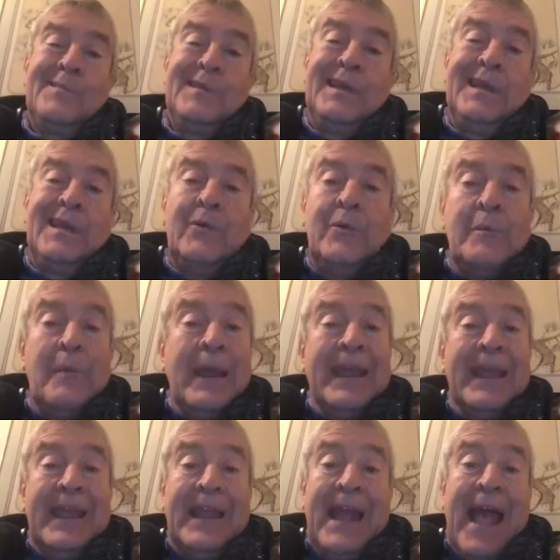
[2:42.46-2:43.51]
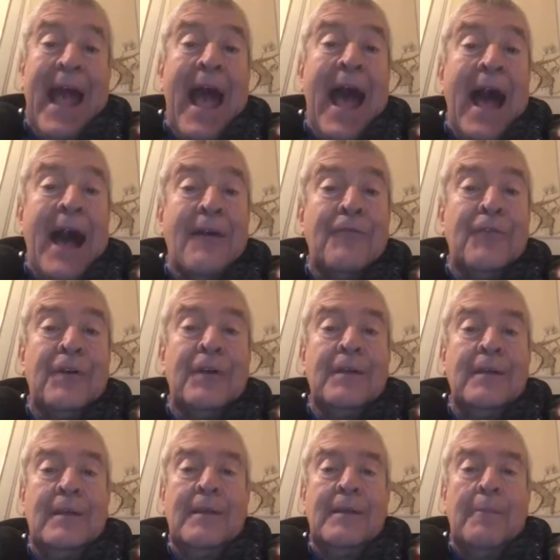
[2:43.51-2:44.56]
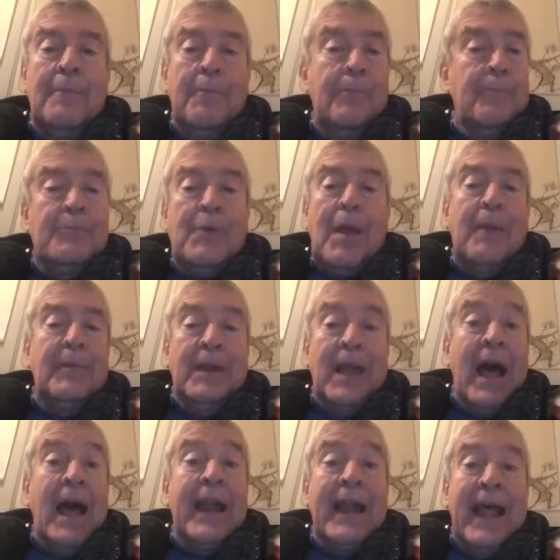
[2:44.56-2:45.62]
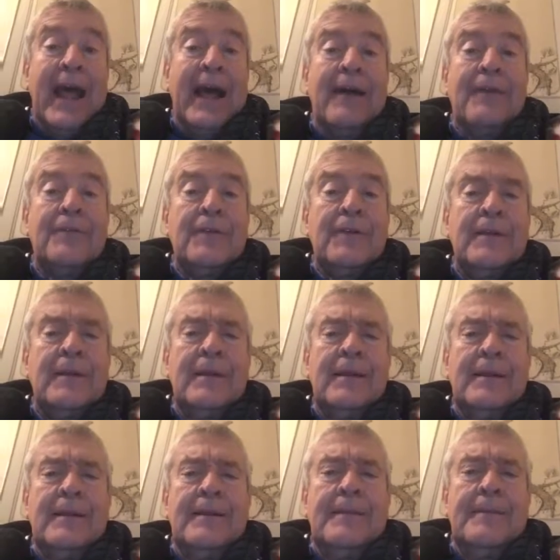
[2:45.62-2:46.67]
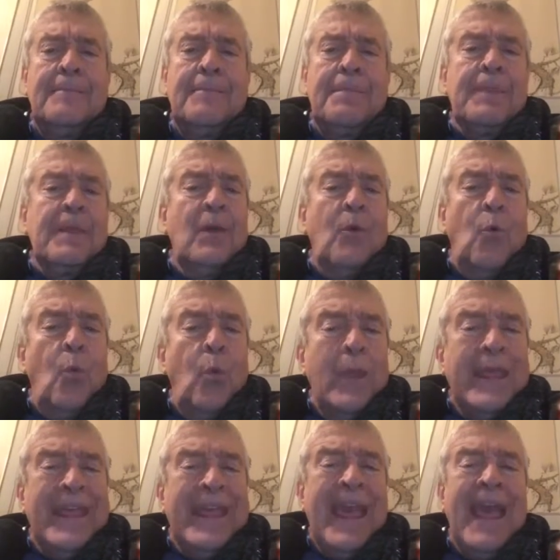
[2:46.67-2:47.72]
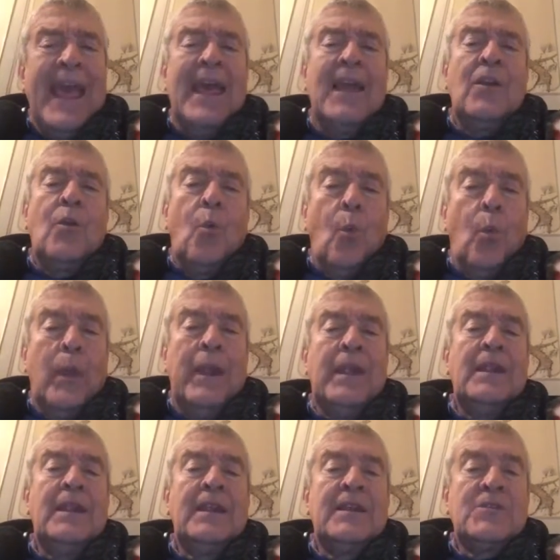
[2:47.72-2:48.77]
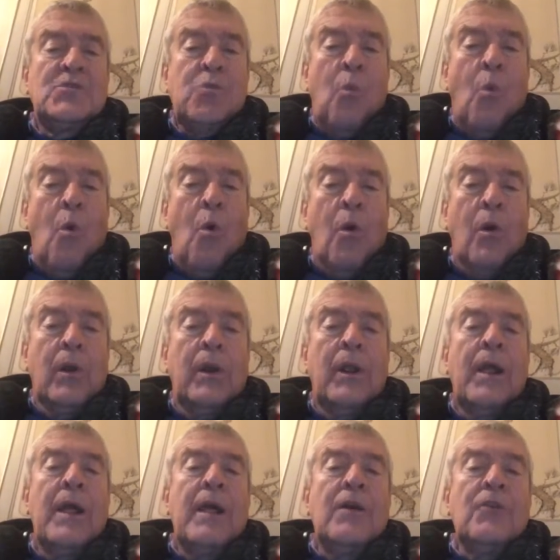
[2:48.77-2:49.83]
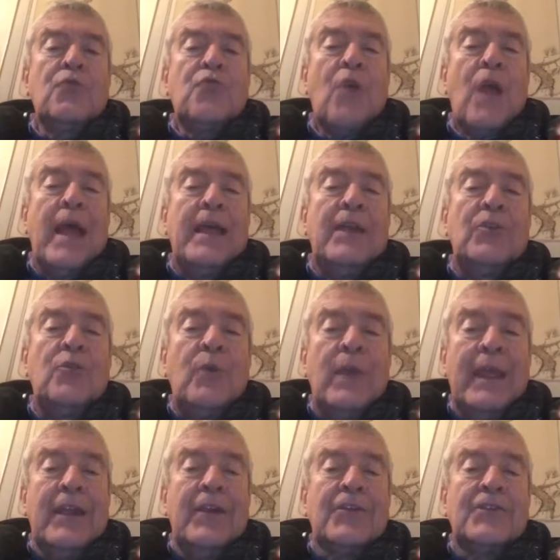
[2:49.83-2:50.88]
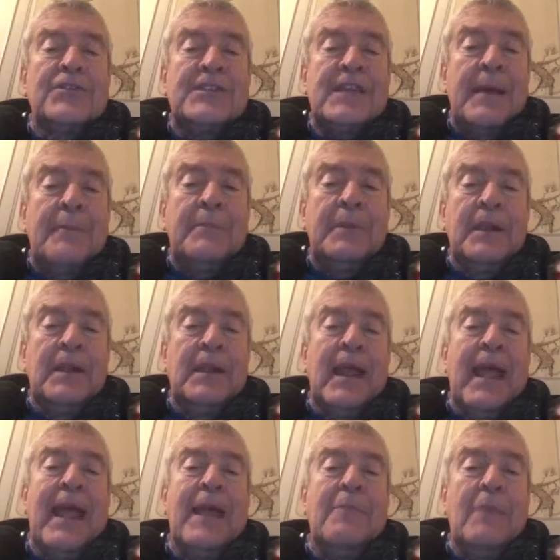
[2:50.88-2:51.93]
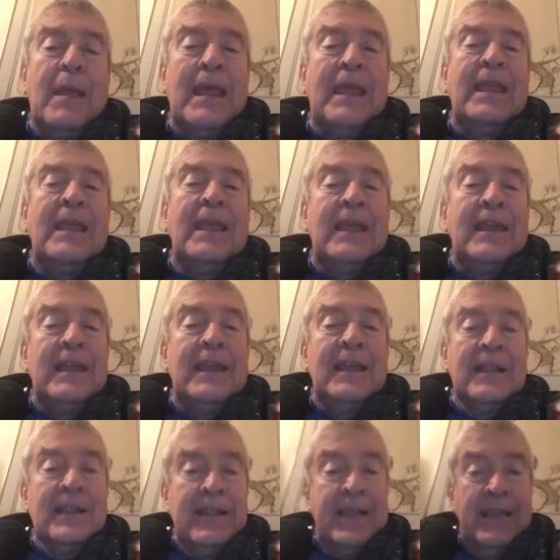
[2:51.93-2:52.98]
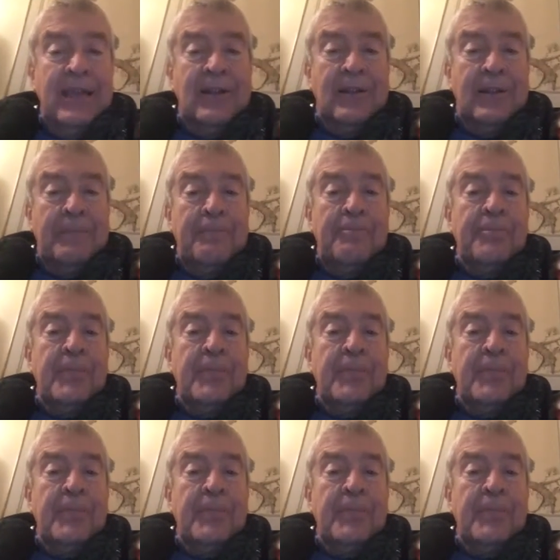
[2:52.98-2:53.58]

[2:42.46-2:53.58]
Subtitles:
We might get half, probably not half. We can't win this war trying to intercept it and making it illegal.